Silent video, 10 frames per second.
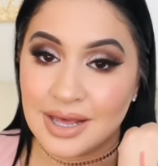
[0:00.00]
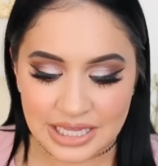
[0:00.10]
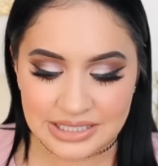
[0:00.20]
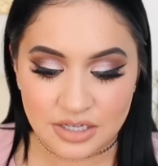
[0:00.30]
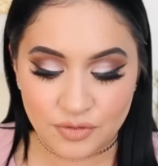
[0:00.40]

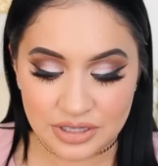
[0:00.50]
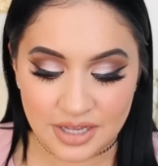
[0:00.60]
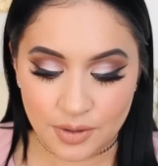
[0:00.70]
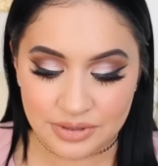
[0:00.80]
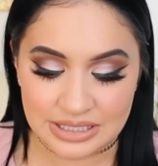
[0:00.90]
they did really
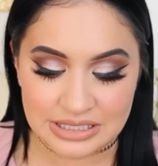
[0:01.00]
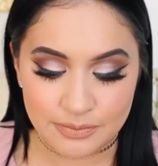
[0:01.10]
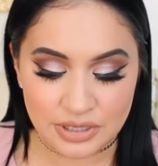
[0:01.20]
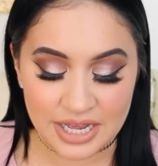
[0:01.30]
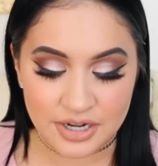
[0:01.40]
good with these
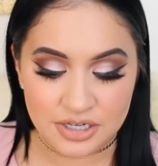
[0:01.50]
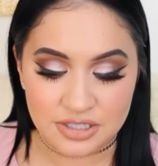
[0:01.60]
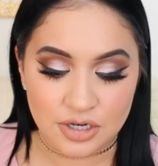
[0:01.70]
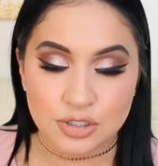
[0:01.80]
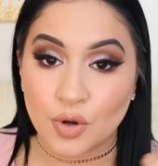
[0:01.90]
lip liners.
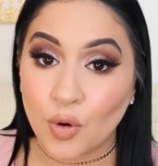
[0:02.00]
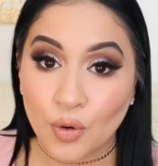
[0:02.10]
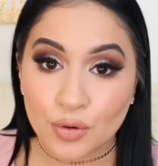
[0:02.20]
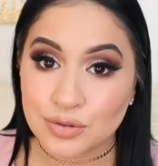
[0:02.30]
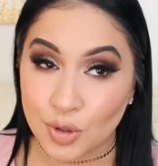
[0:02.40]
They're a
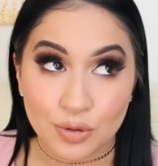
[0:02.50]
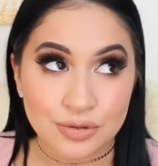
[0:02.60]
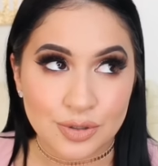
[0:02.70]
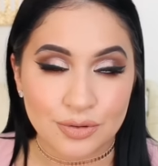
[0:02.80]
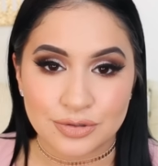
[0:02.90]
total, total,
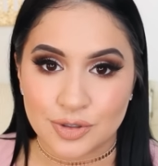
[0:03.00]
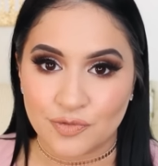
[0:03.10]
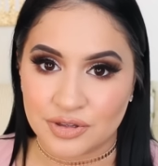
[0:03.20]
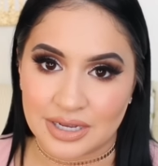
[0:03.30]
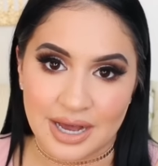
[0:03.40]
total dupe
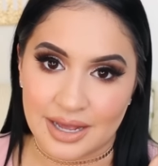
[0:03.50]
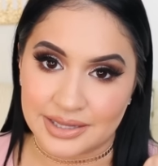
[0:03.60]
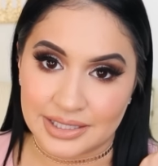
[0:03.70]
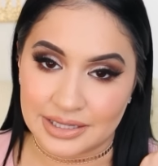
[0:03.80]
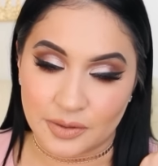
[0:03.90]
for the
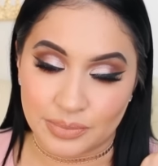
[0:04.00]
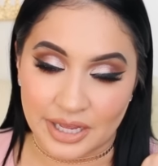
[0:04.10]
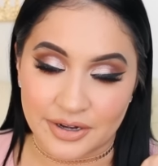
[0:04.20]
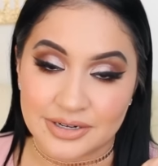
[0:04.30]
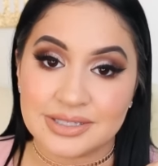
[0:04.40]
Kylie lip
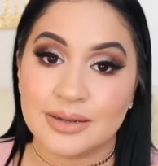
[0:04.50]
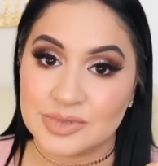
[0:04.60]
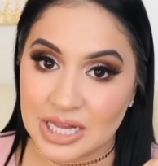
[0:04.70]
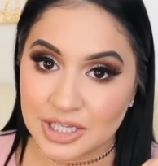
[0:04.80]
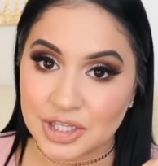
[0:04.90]
liners. I'm
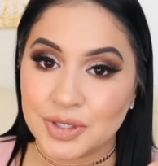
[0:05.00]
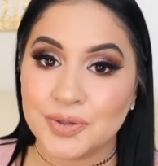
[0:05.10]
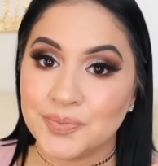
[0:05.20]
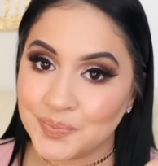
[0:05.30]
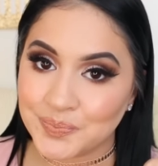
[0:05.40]
telling
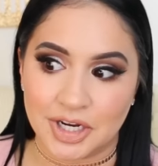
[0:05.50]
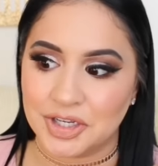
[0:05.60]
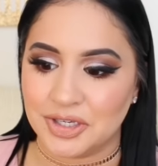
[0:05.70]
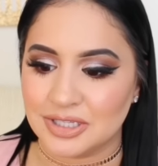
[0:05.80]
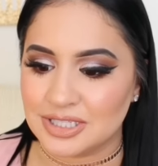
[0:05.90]
you, they're
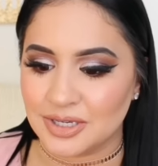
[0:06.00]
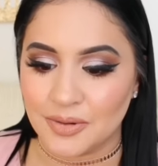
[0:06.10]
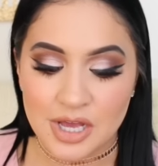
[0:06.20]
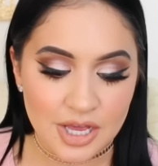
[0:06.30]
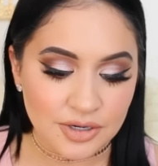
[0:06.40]
good.
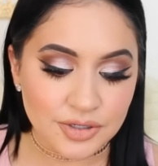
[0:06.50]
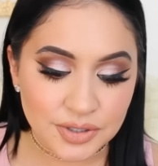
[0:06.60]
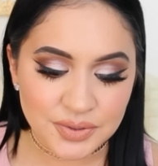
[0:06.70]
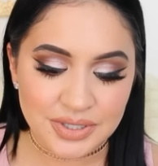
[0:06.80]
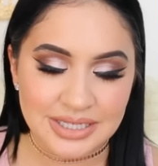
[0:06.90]
So
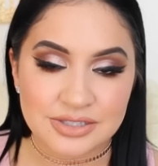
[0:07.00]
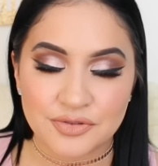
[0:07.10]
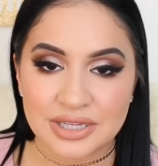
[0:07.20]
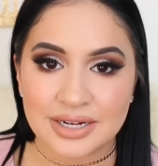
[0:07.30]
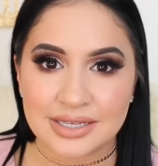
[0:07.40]
nude is a
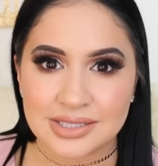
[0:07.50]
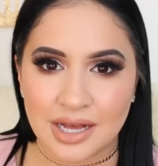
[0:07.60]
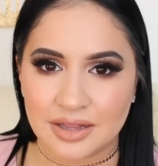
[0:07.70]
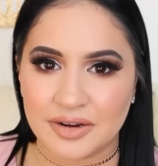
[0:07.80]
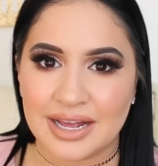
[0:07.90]
really nice
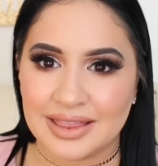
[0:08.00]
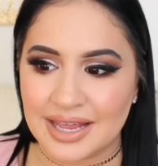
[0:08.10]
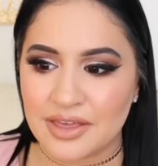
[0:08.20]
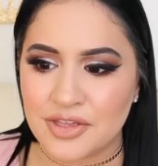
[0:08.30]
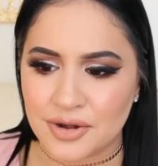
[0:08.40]
color. I
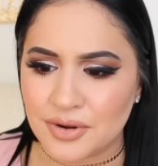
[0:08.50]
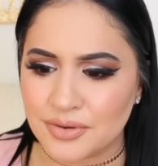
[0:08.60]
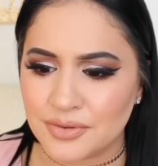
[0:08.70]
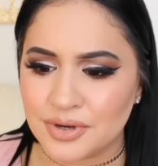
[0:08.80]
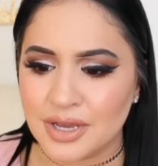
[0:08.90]
like the
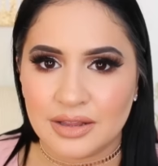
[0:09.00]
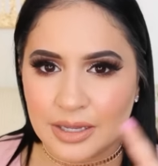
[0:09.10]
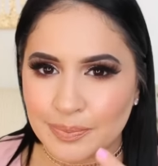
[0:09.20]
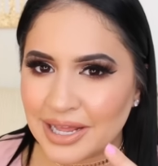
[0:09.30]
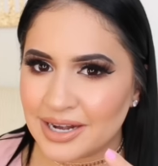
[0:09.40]
nude
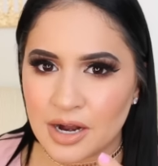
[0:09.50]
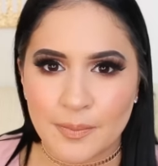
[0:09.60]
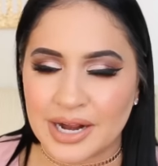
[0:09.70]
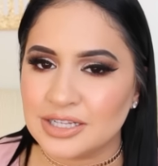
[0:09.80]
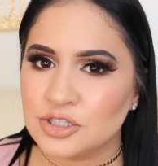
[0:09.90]
lip liner,
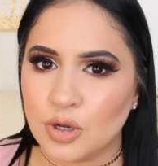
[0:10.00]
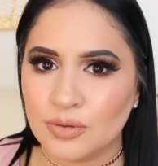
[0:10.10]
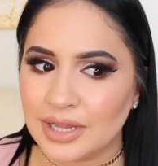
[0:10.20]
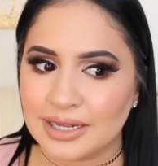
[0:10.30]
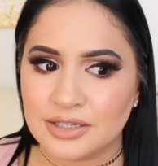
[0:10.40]
but I
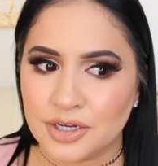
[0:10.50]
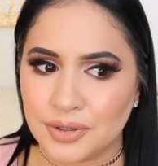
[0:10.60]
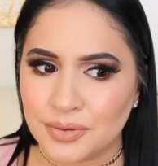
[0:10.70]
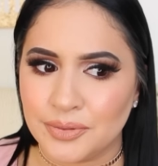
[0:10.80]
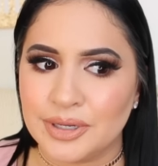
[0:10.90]
don't like the
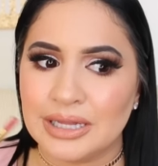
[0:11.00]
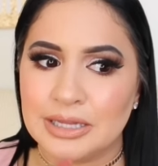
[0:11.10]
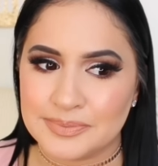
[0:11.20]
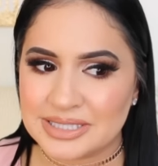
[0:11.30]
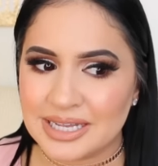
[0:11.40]
nude
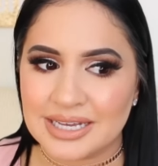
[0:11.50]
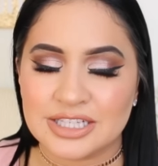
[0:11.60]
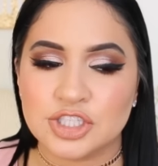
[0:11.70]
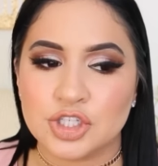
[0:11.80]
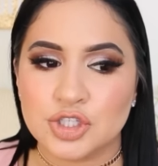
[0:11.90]
lipstick.
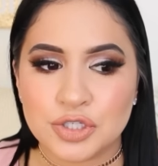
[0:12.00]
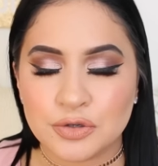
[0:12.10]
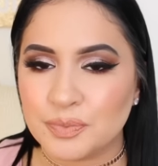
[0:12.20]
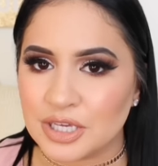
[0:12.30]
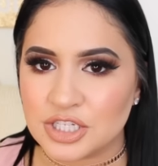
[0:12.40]
It's just
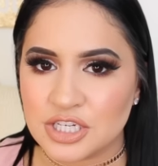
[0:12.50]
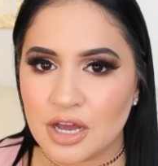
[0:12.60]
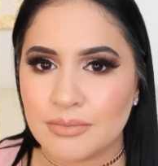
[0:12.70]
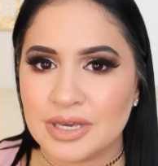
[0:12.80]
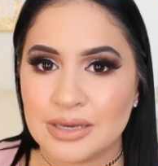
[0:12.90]
too peachy
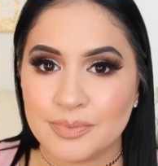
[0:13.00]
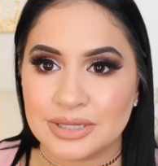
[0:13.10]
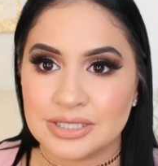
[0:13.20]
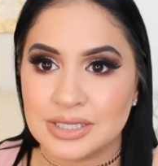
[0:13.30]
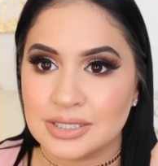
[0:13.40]
on me,
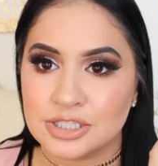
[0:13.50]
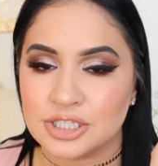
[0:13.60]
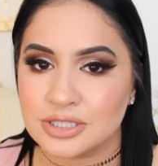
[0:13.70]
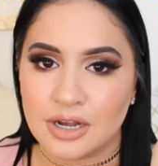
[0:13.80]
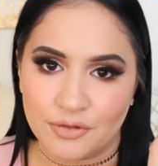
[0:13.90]
but this is
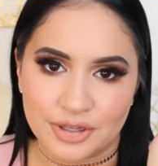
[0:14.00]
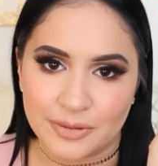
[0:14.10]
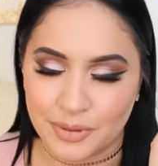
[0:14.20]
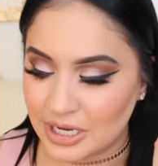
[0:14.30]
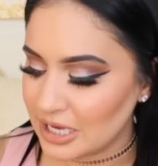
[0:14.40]
just a
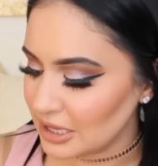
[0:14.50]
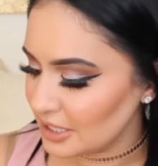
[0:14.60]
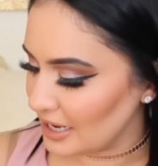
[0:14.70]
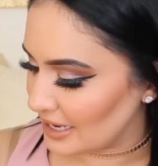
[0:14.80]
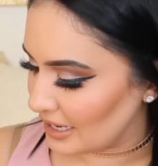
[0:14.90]
really pretty color
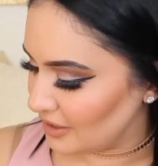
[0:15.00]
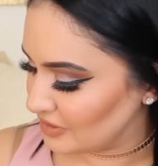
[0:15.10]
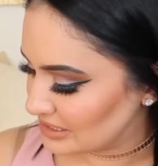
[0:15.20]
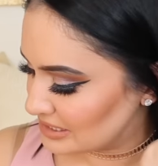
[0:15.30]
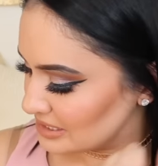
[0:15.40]
and I love
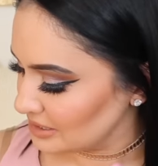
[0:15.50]
it.